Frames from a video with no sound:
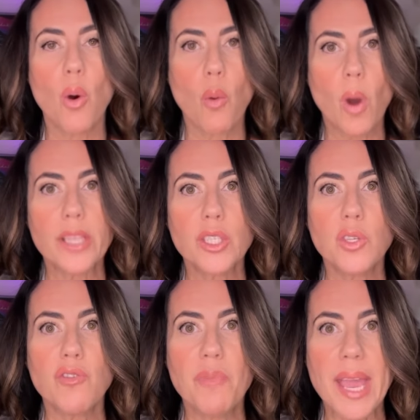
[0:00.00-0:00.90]
Once
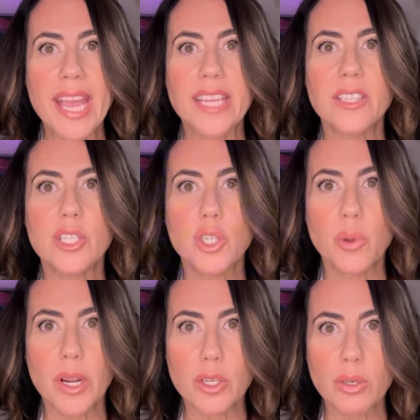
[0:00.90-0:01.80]
you've paid the
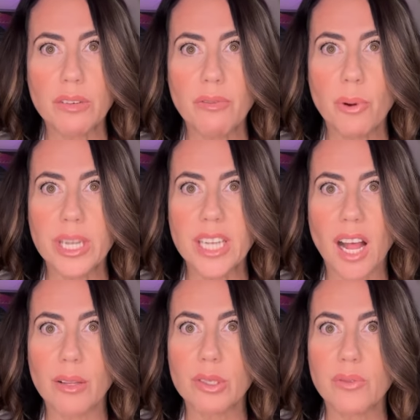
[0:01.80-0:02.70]

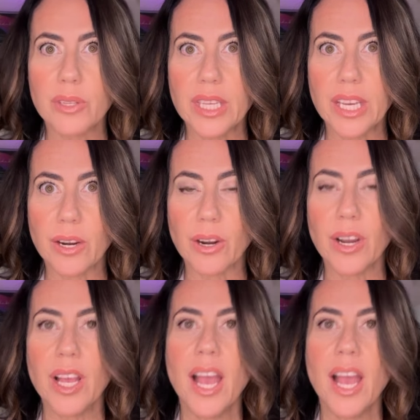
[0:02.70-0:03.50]
$240 for the year,